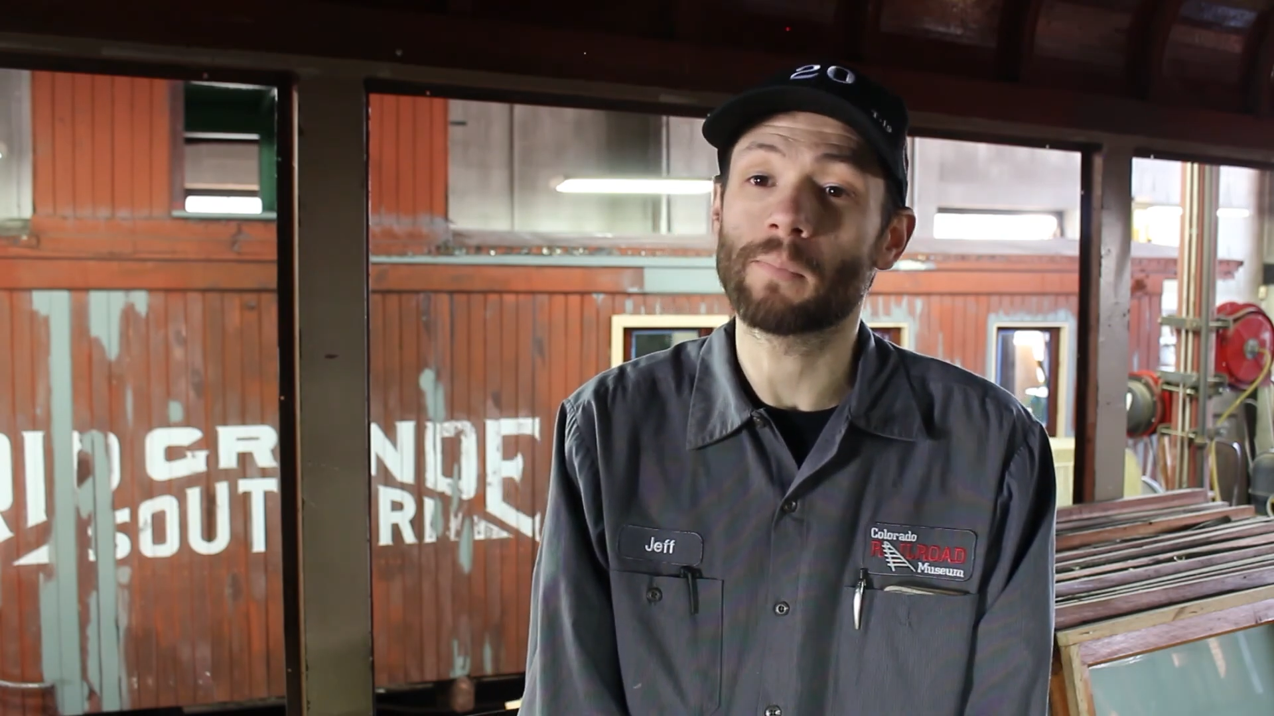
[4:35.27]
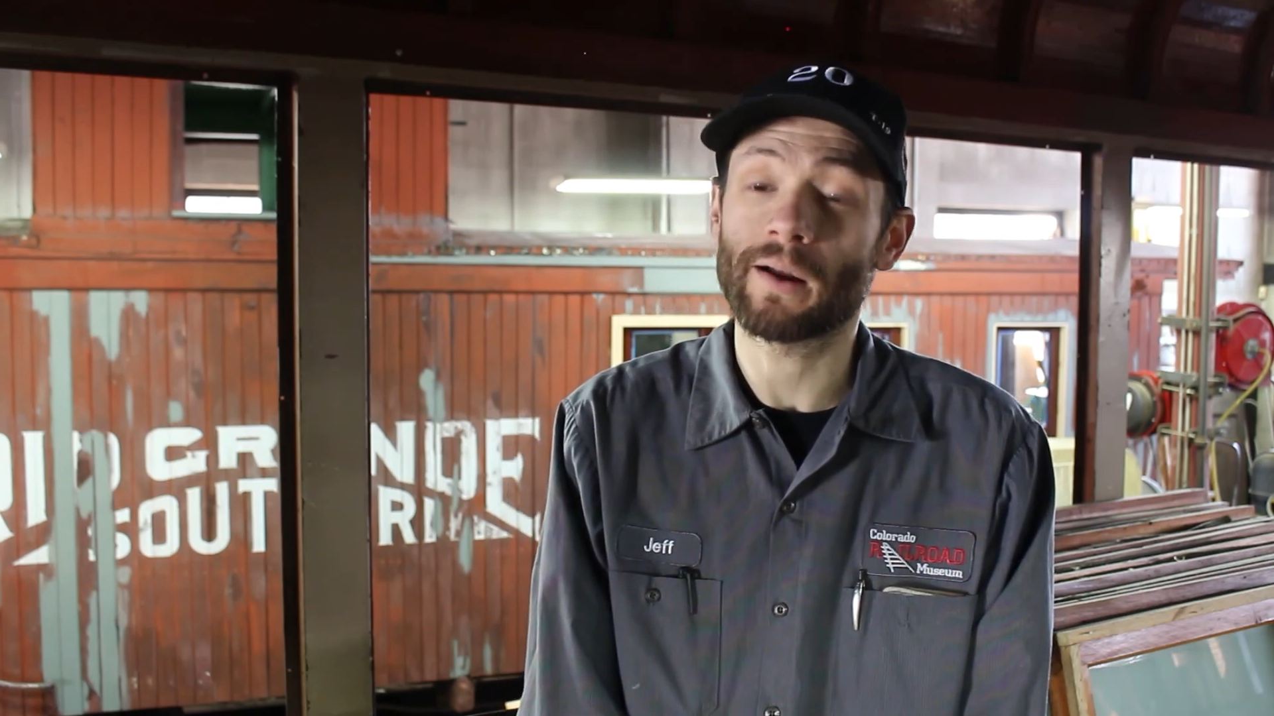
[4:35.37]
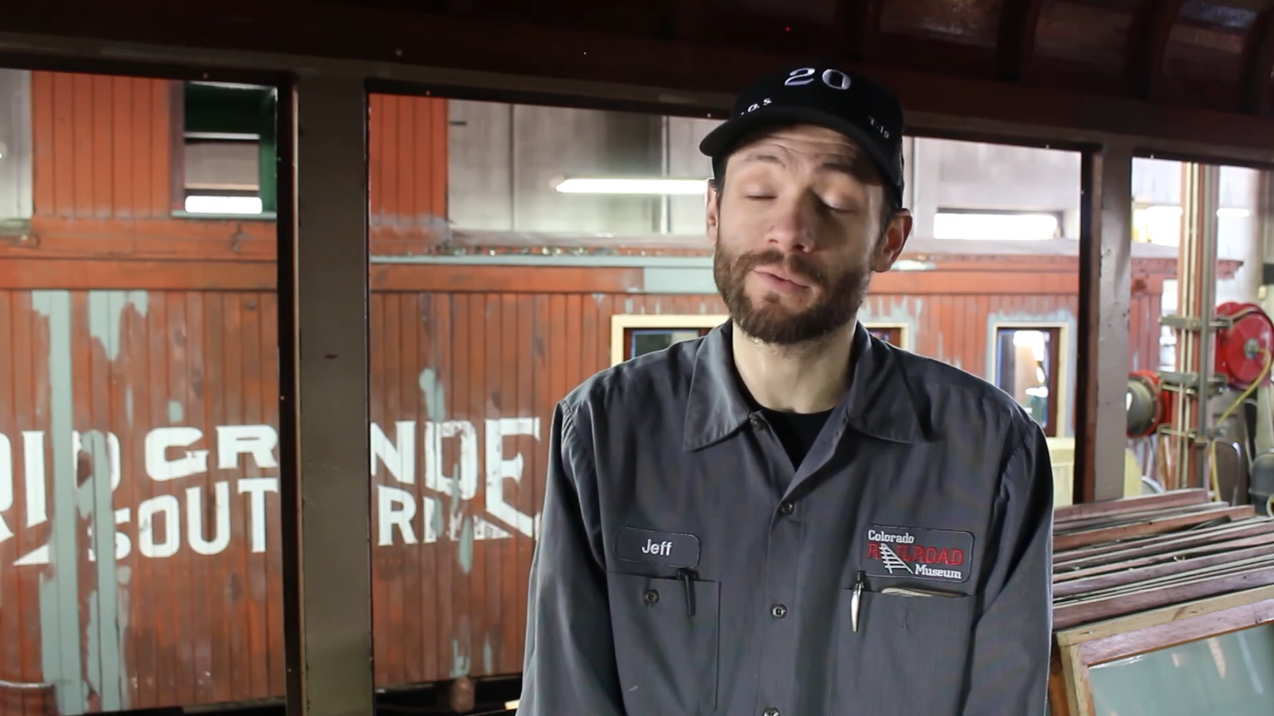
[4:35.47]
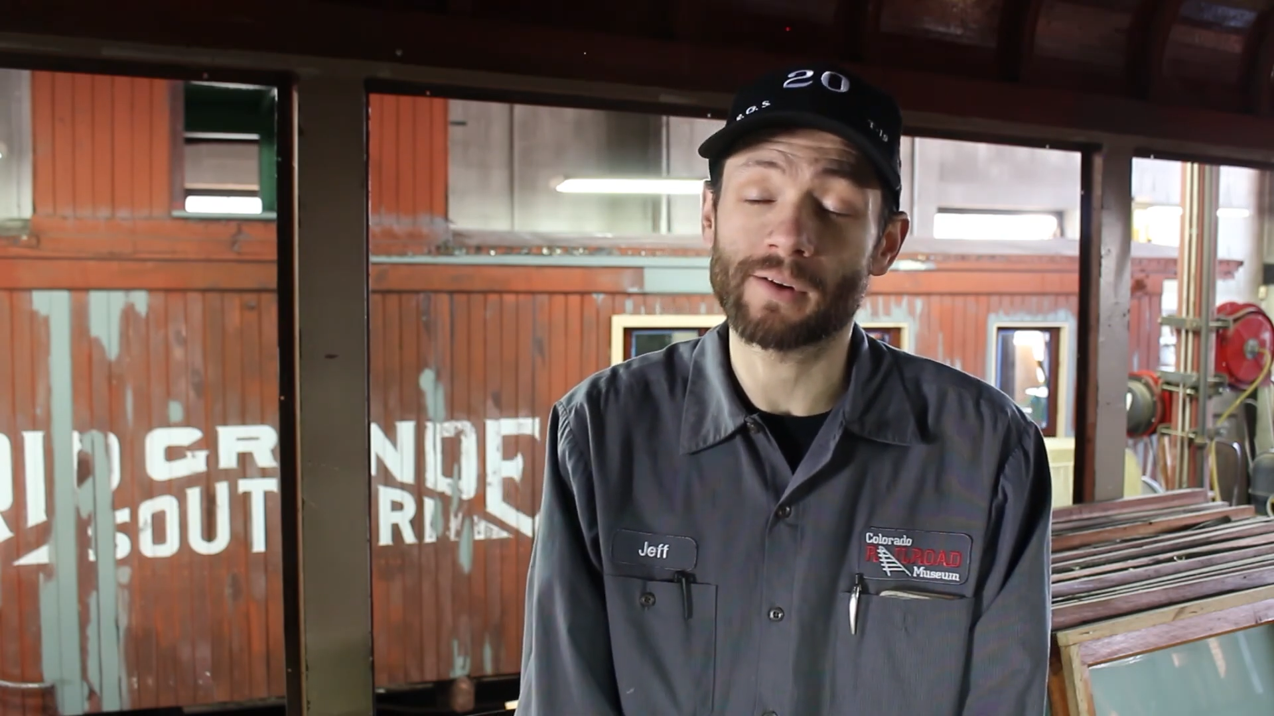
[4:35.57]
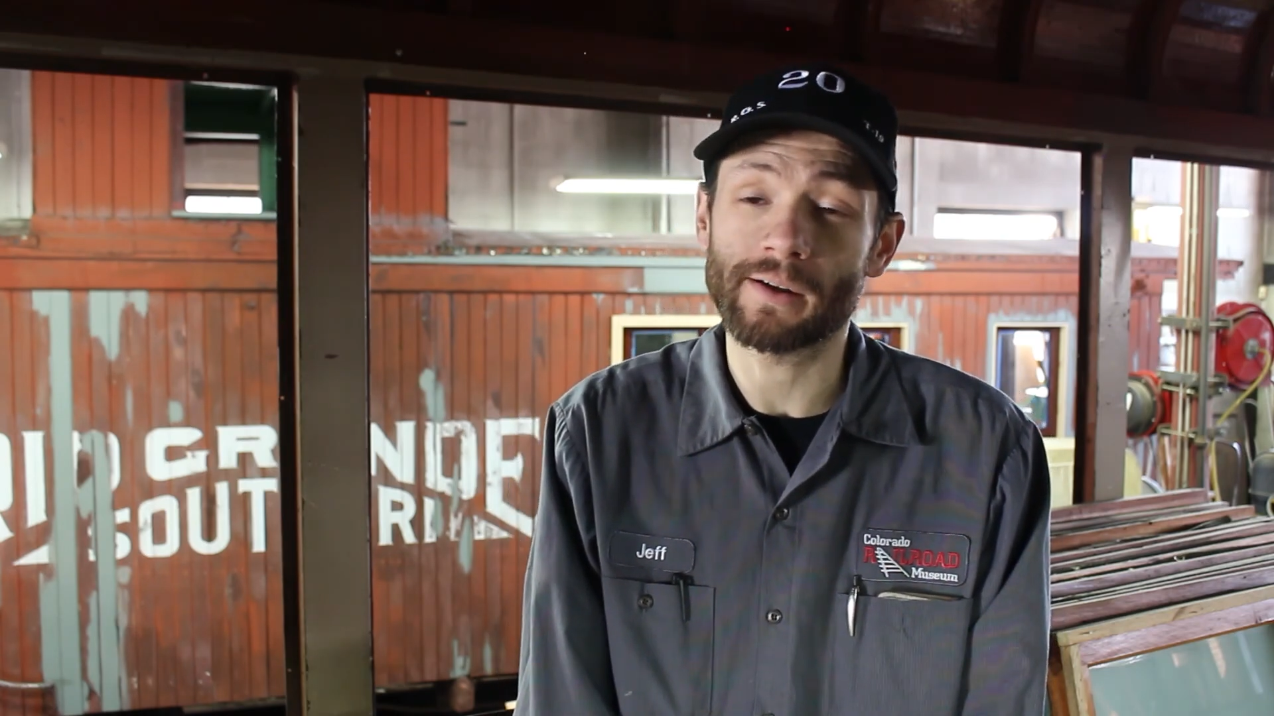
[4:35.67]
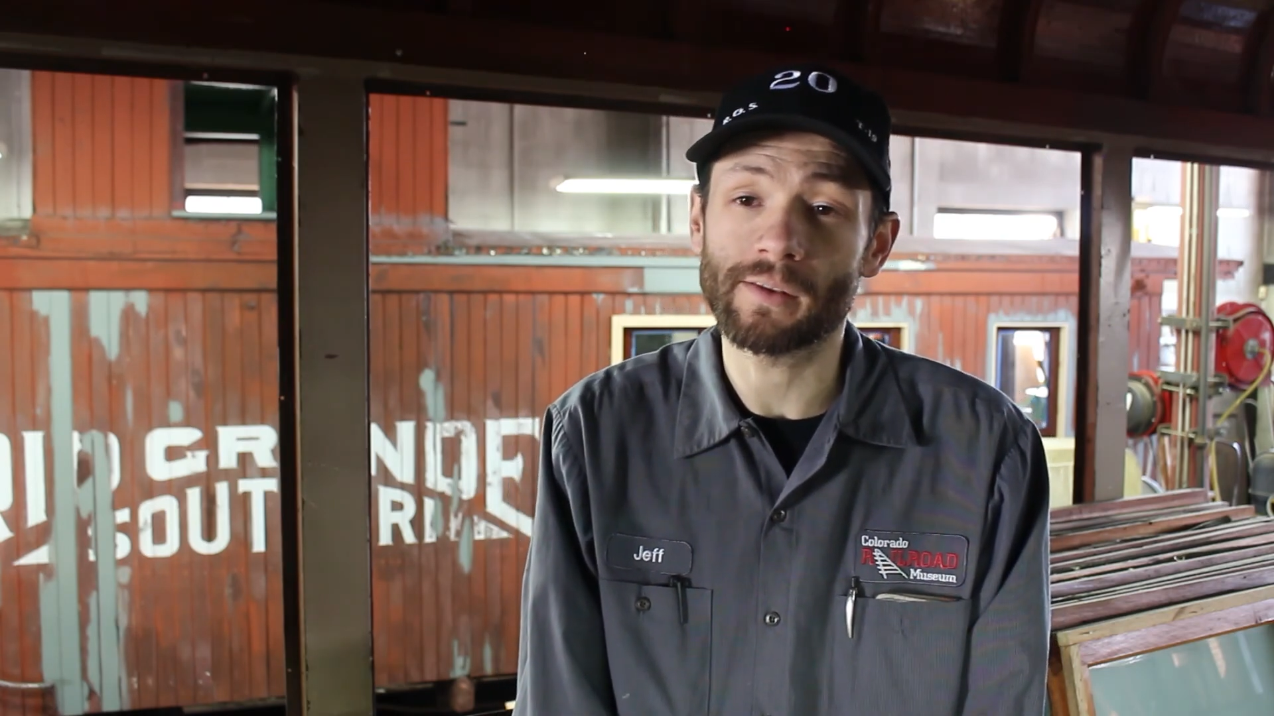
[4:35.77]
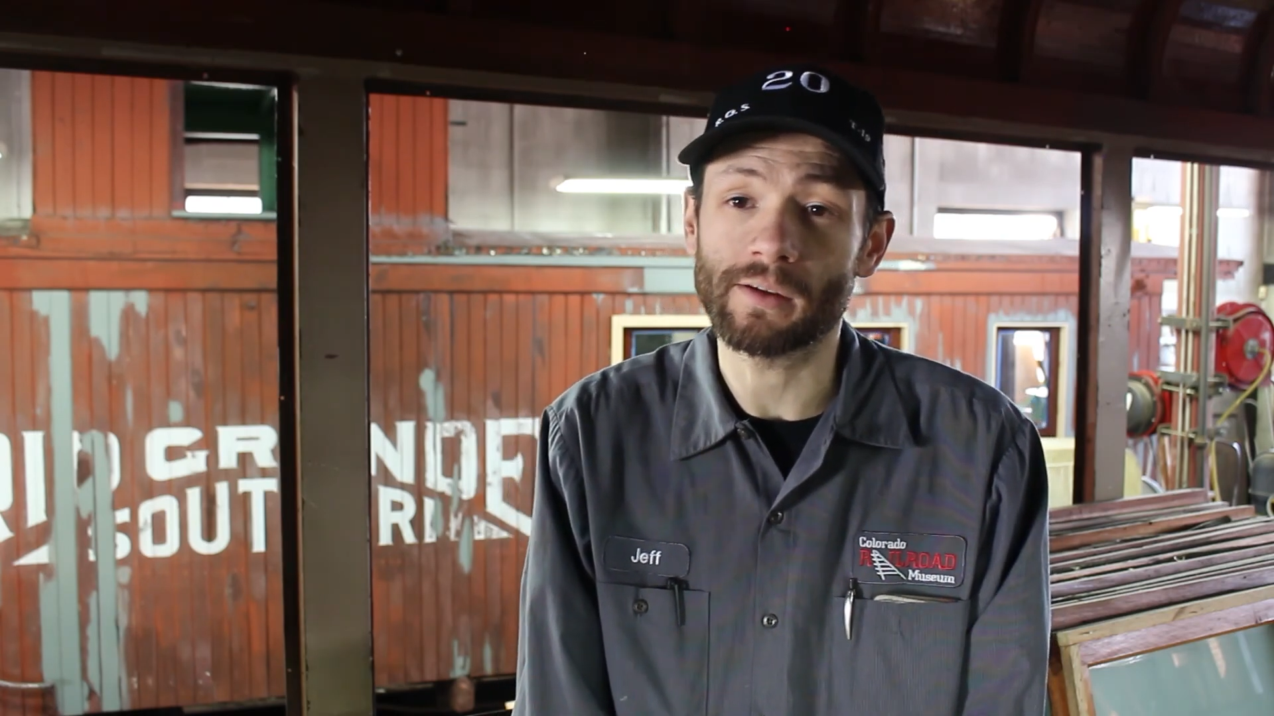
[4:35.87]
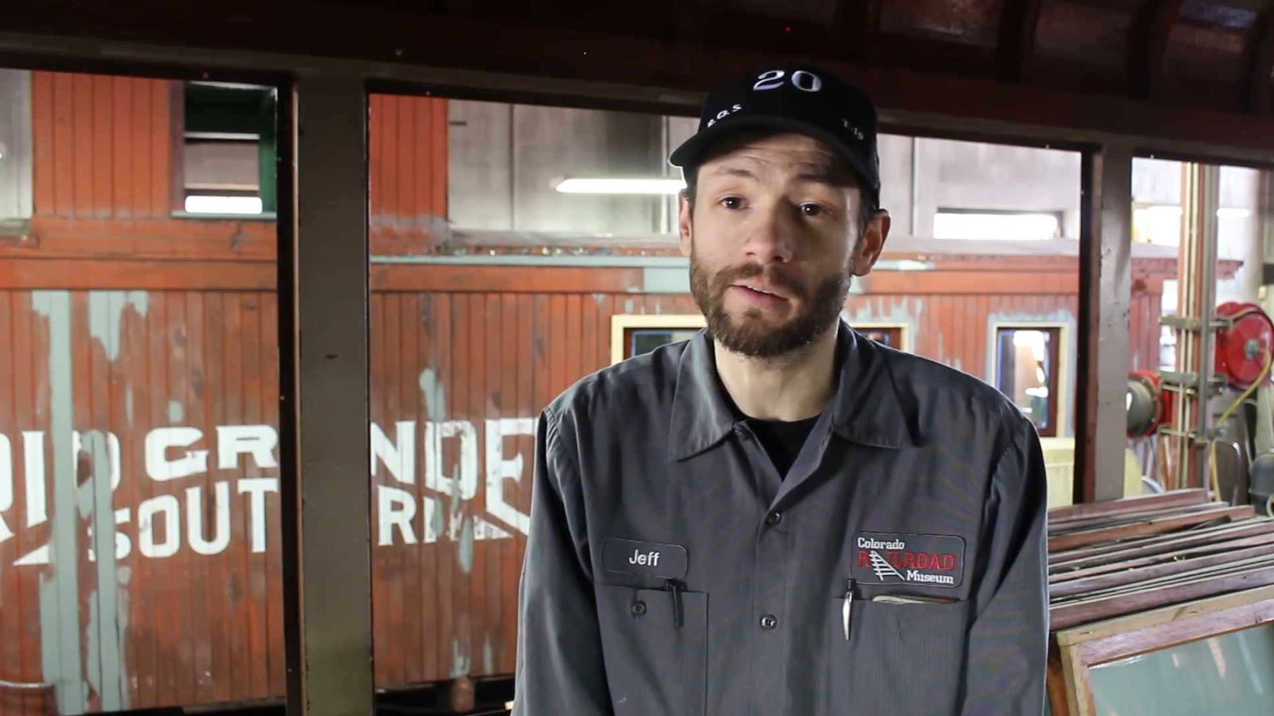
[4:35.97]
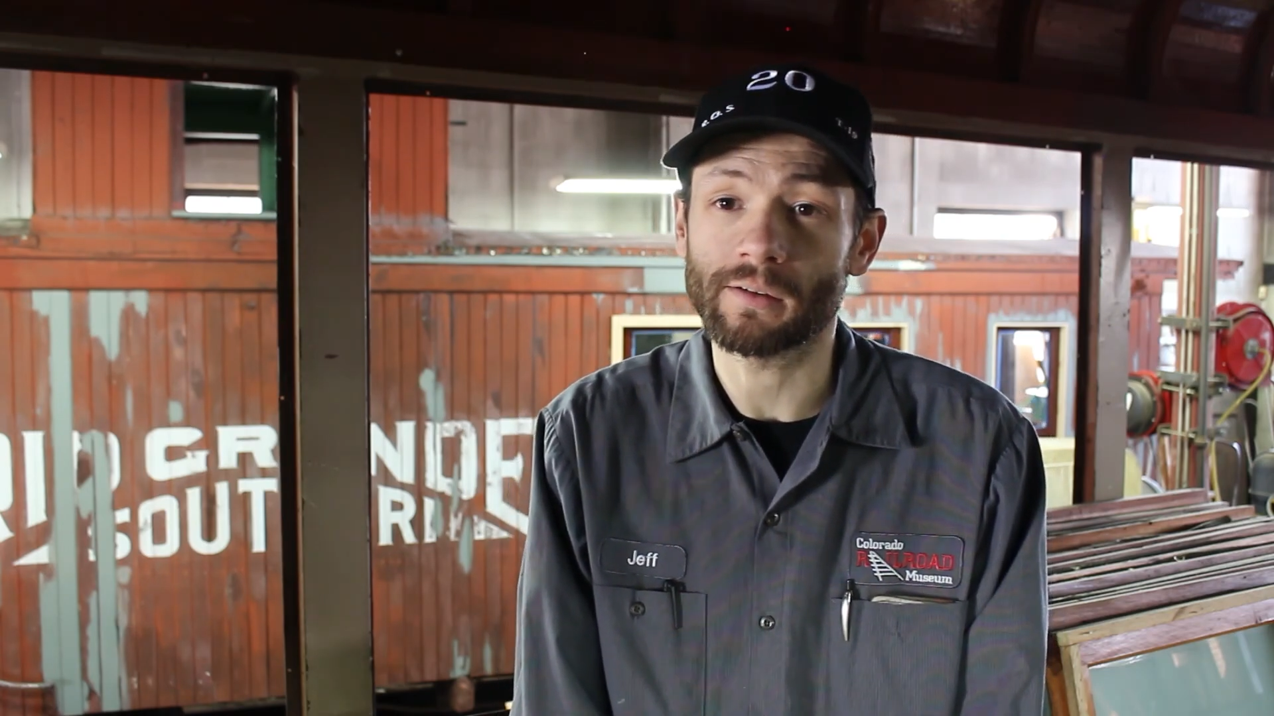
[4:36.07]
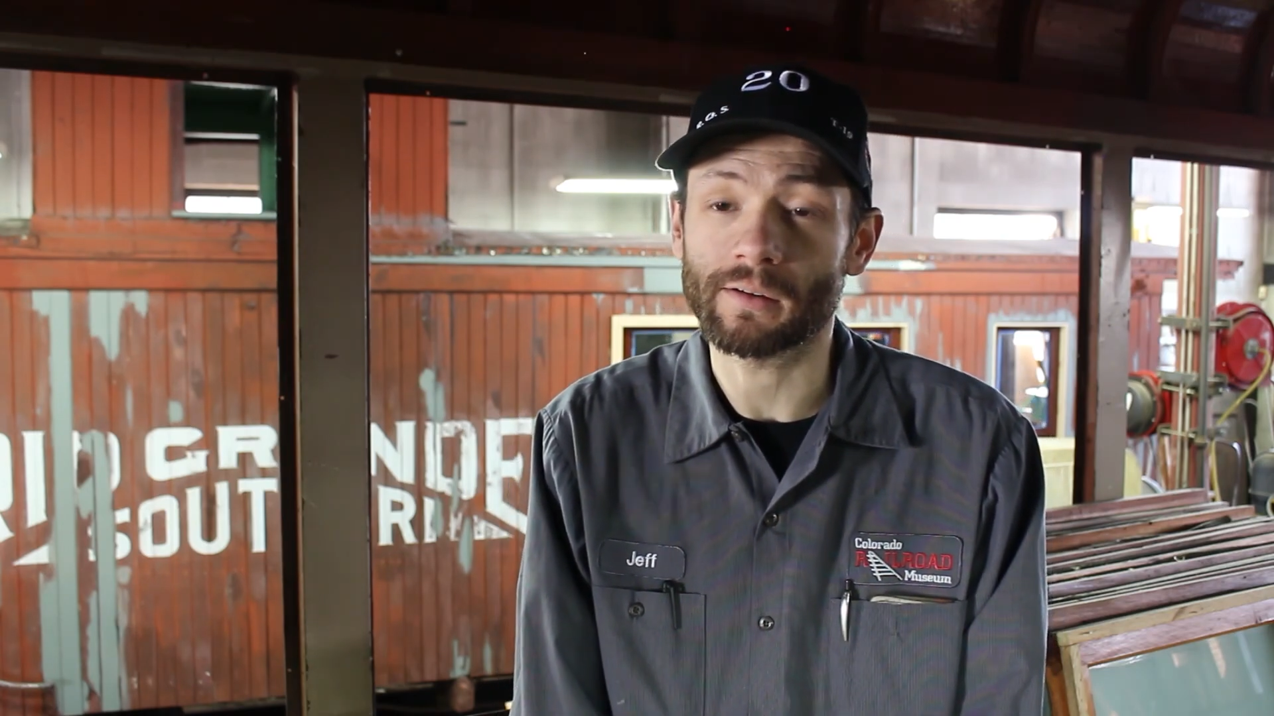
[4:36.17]
modify
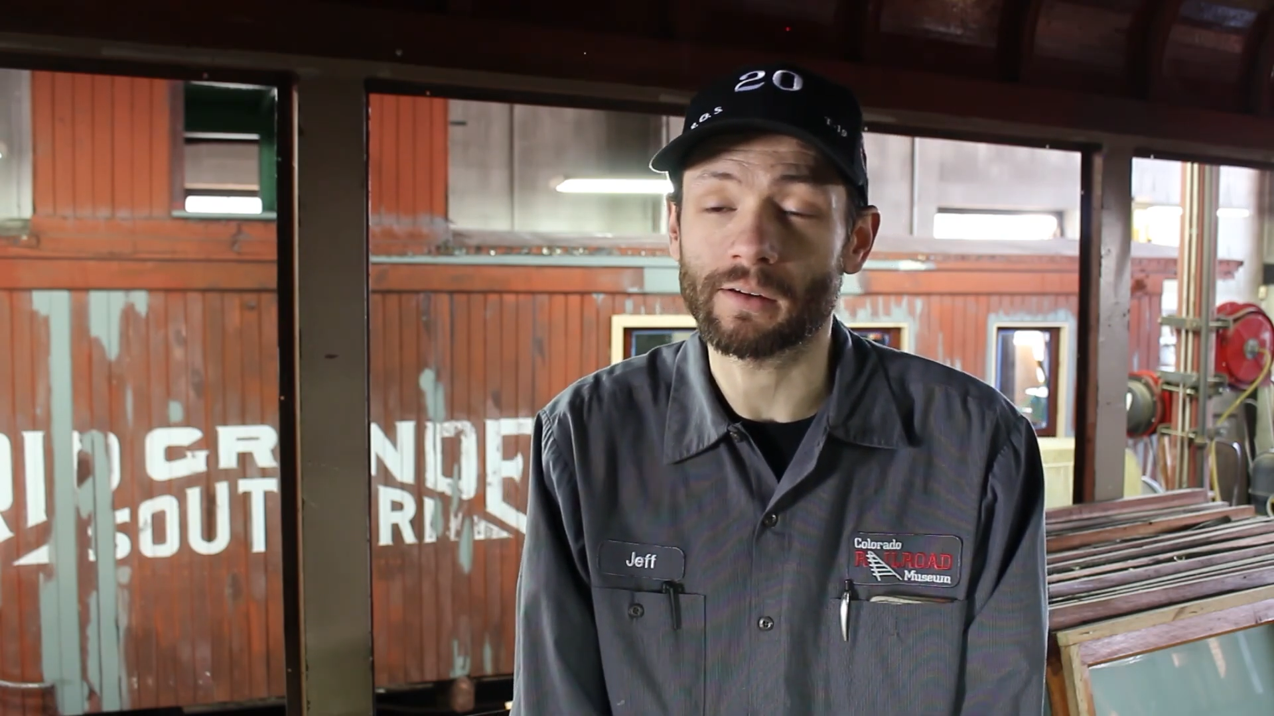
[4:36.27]
the